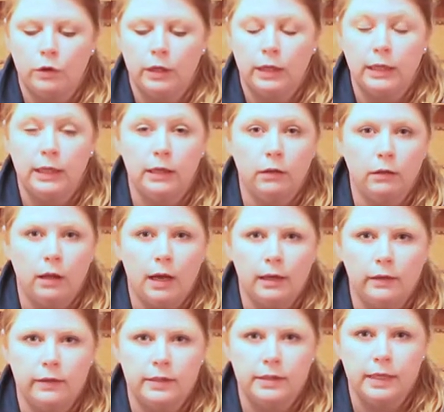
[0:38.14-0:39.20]
you're gonna need a
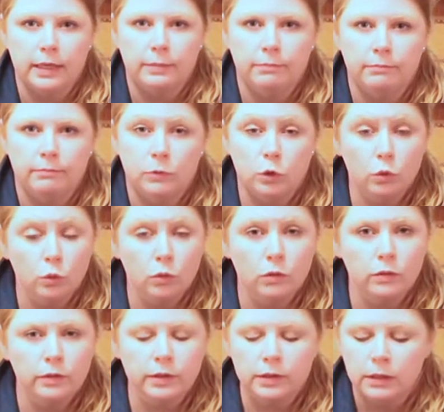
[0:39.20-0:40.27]
lot of the same
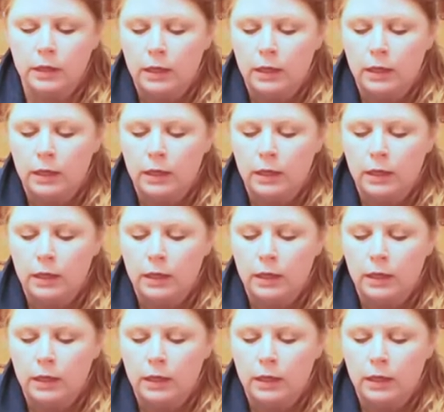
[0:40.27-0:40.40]
tools,